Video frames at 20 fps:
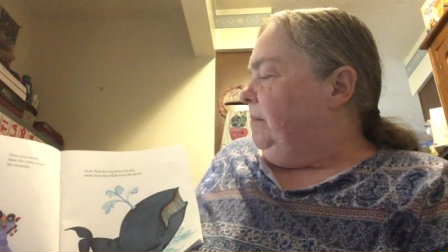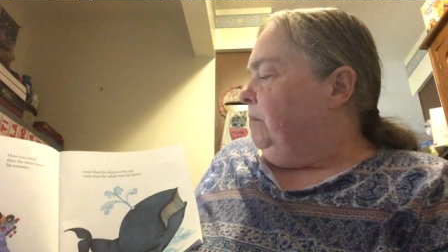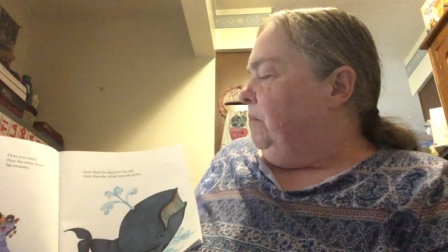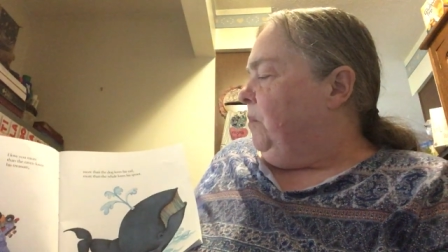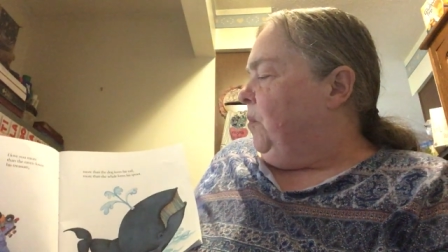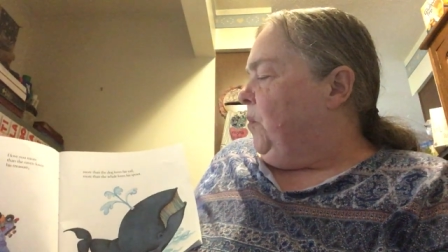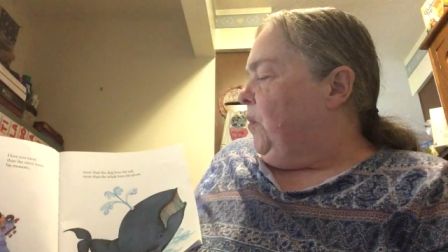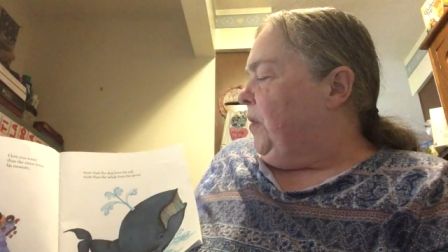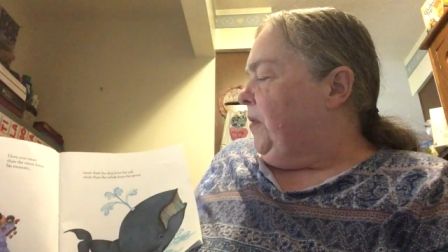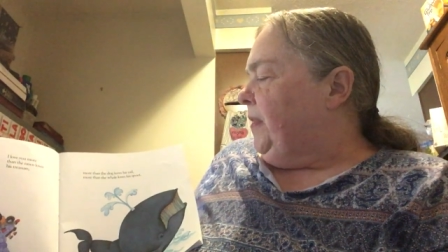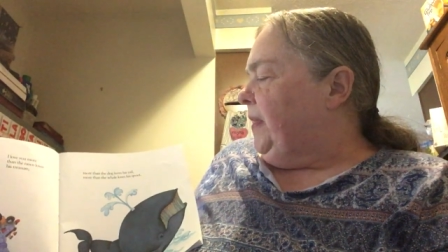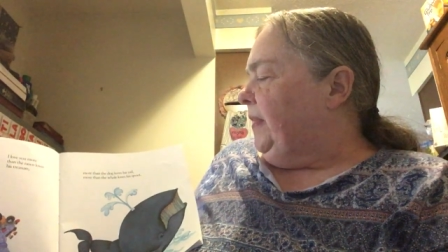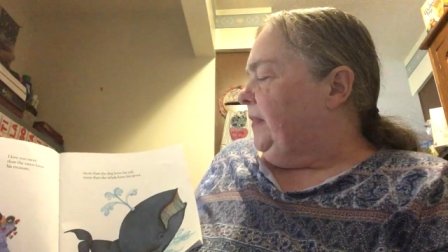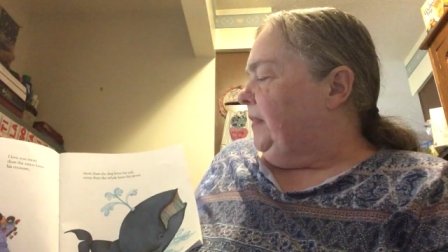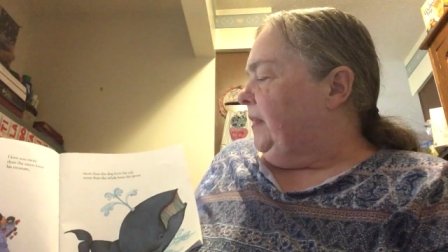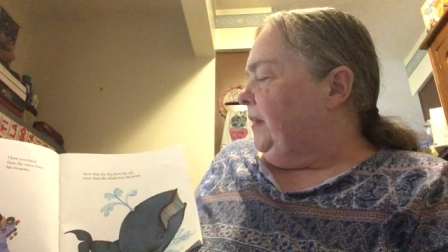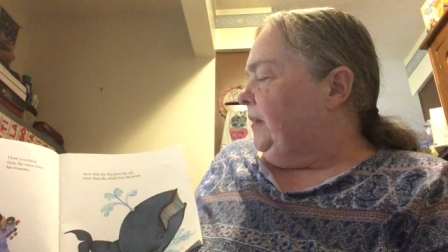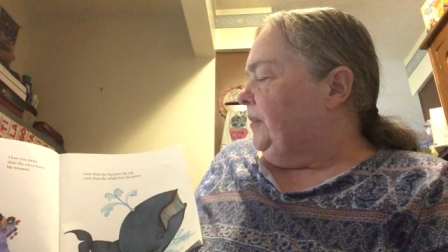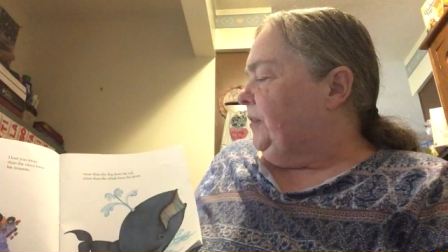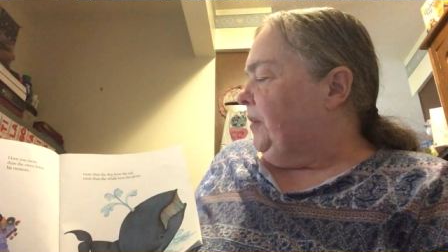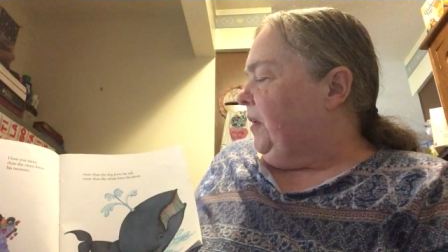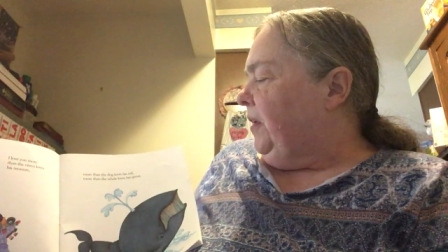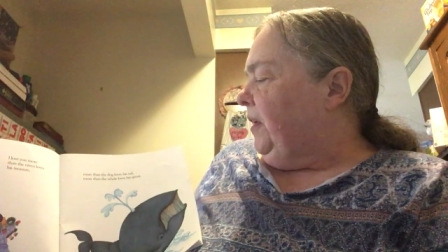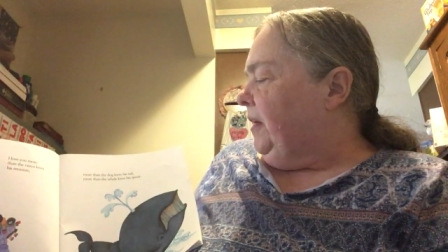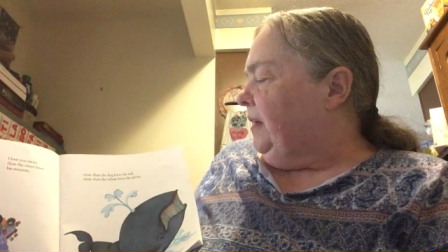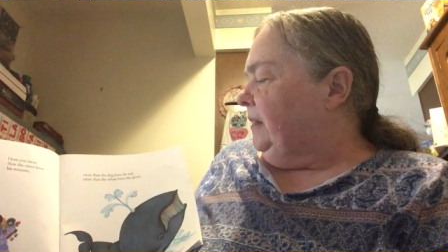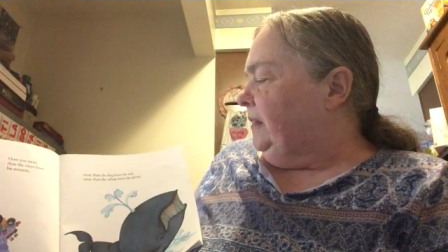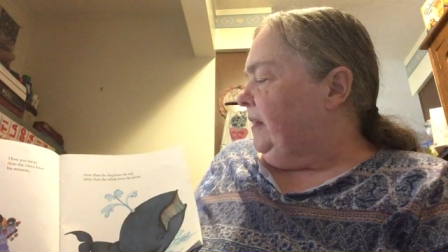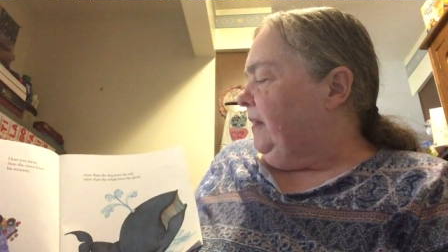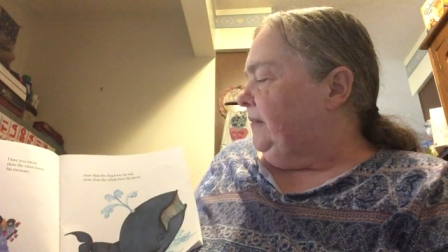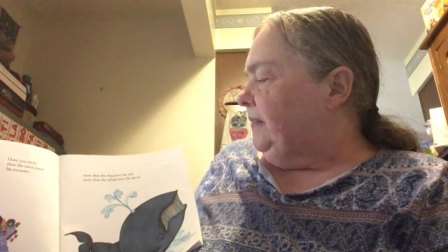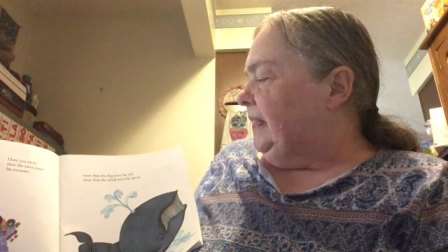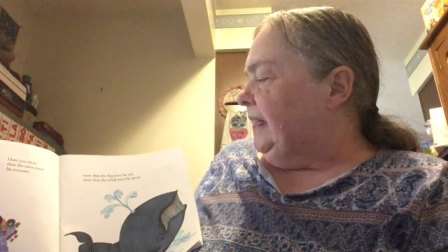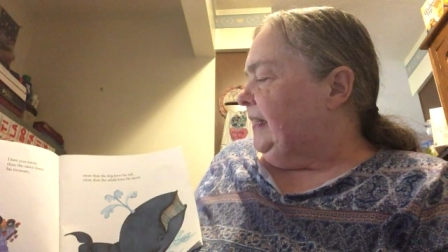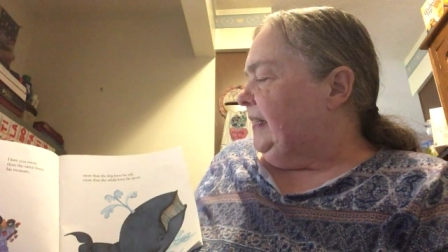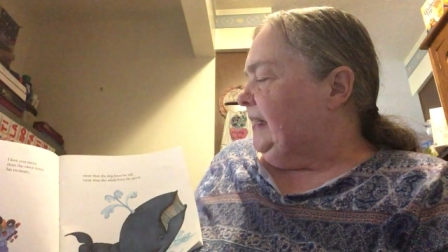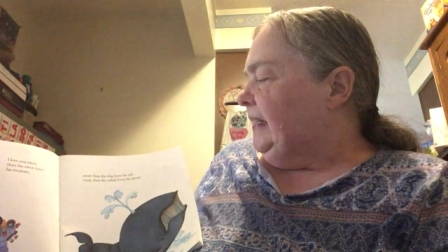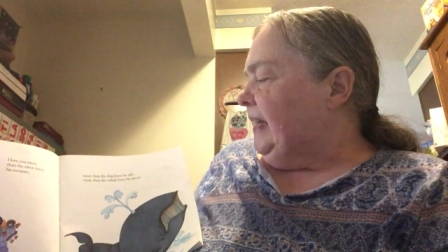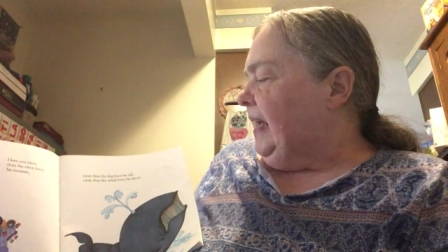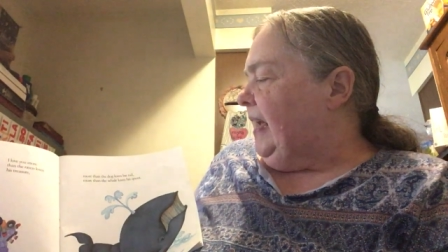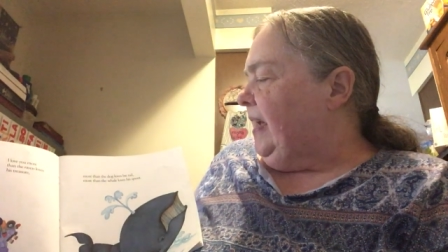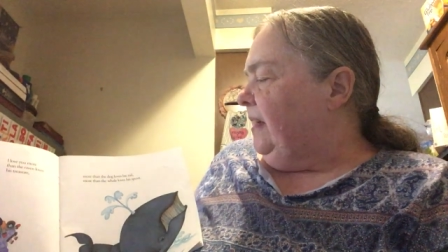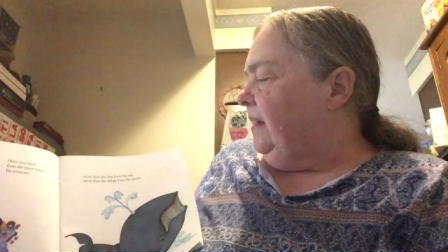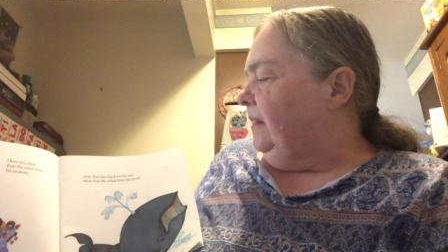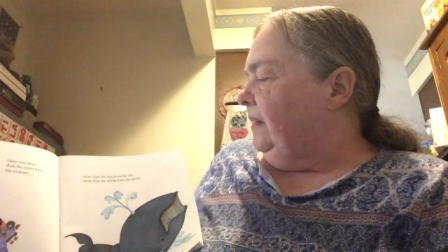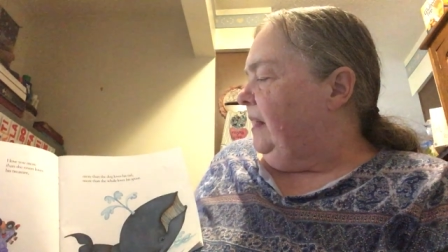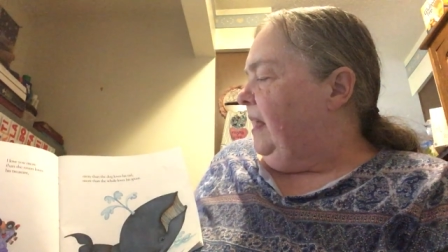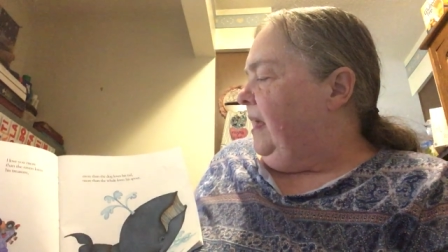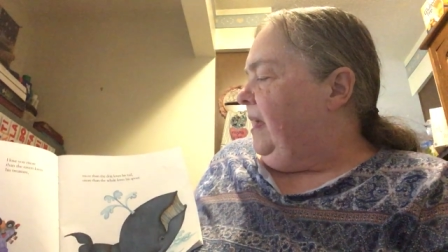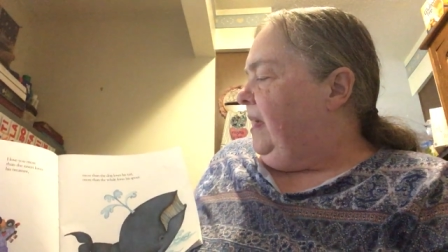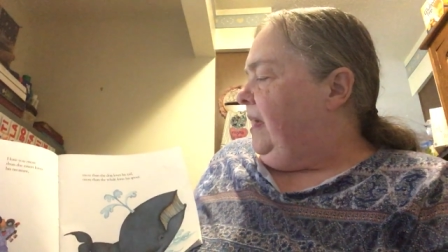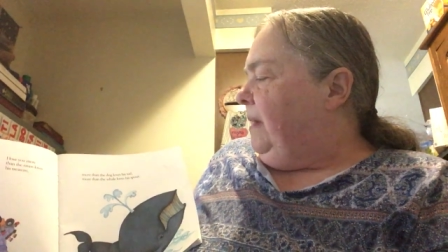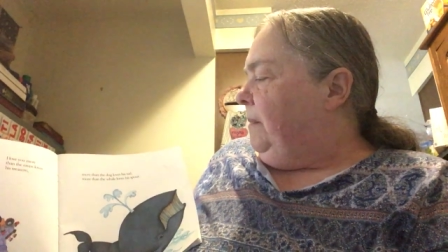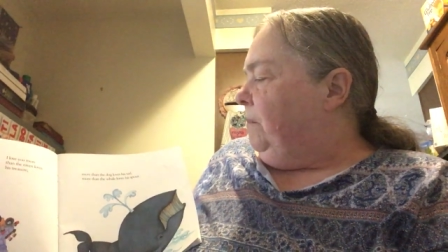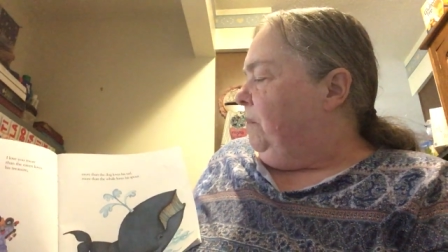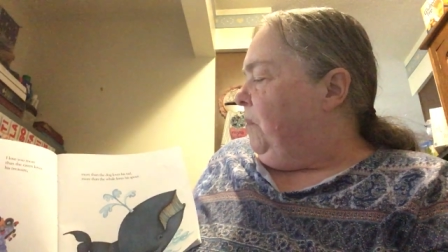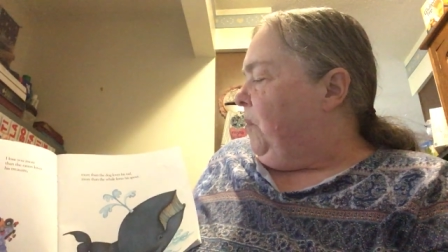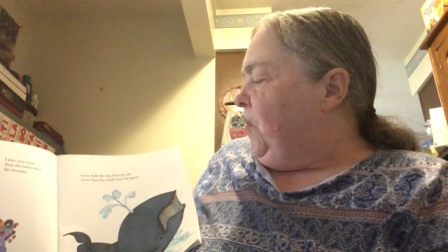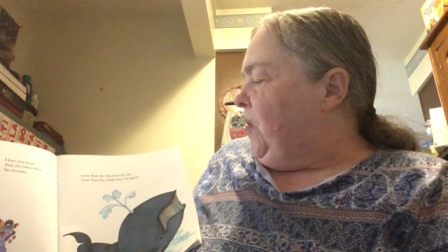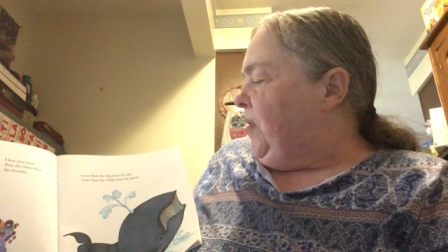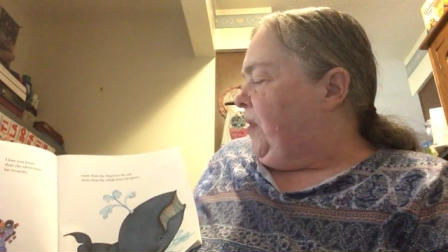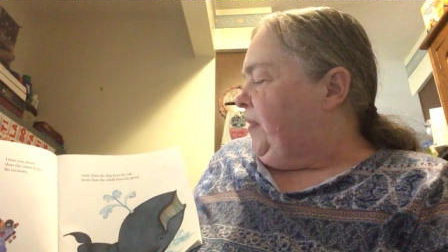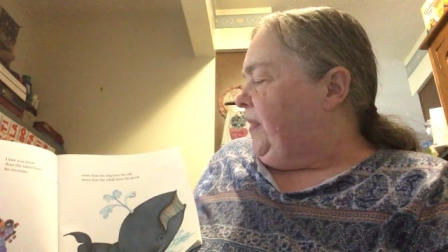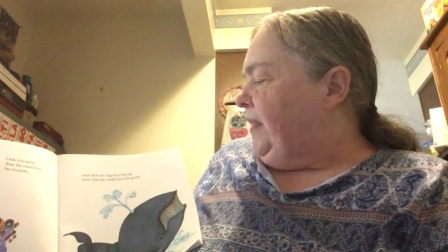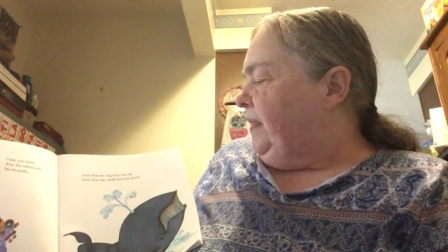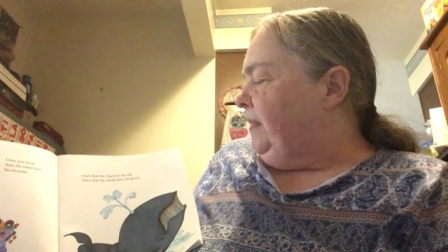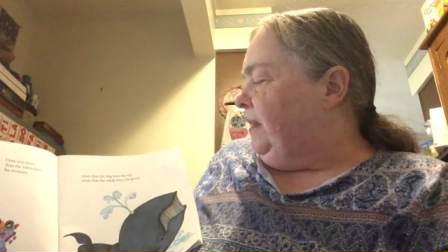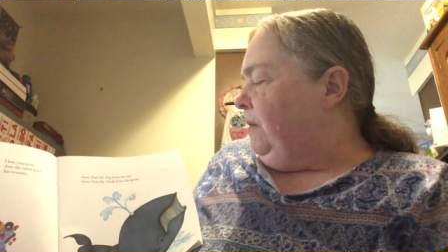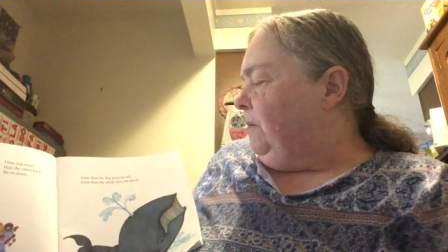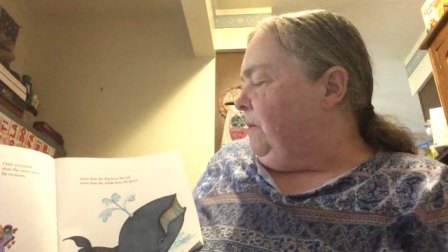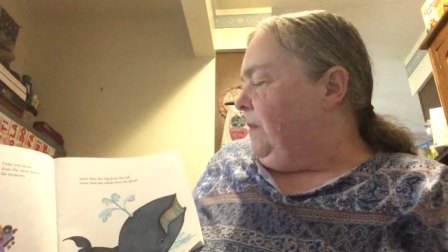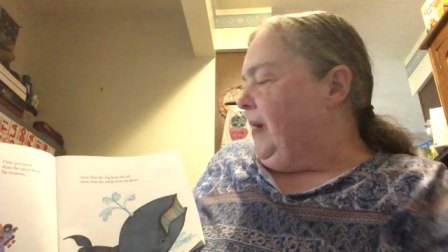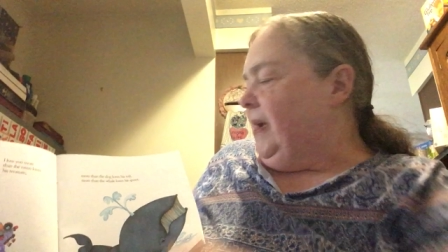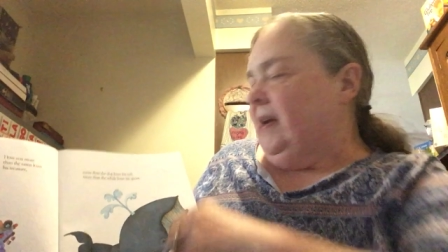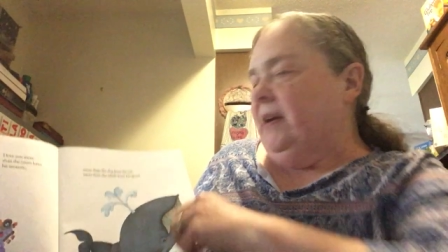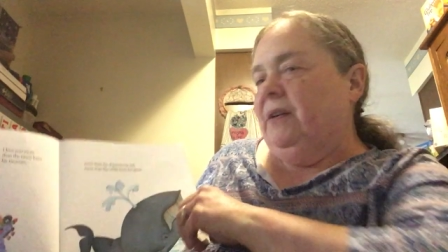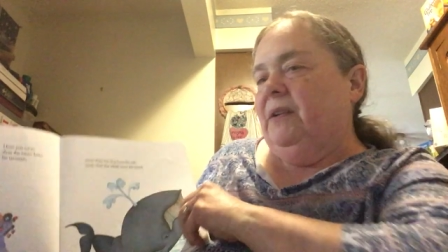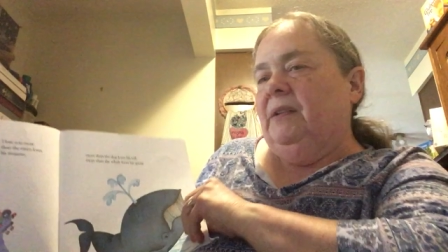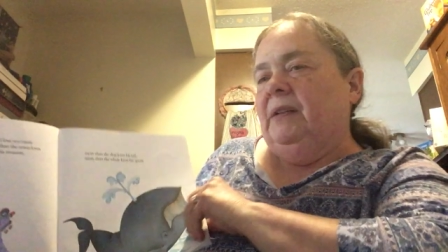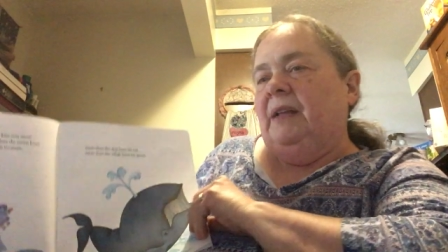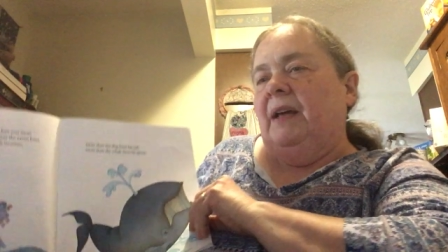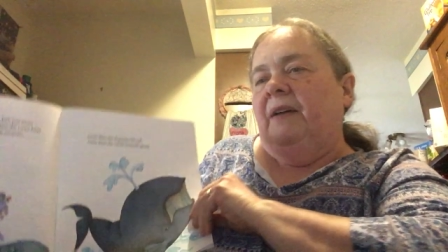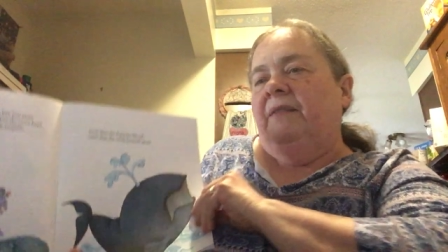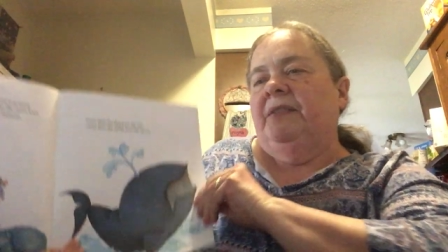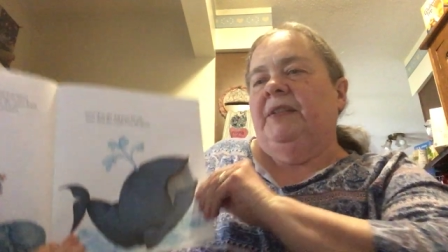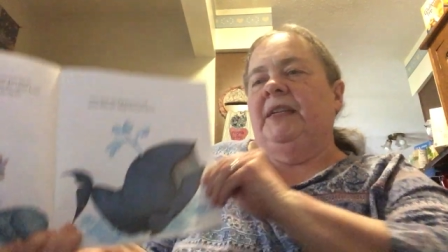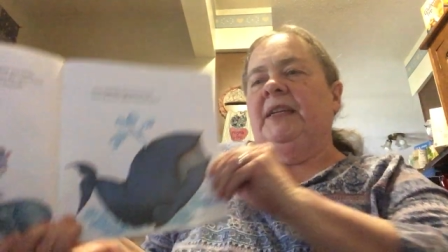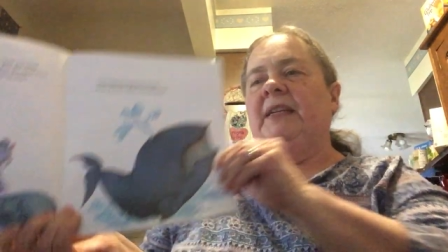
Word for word: more than the dog loves his tail, more than the whale loves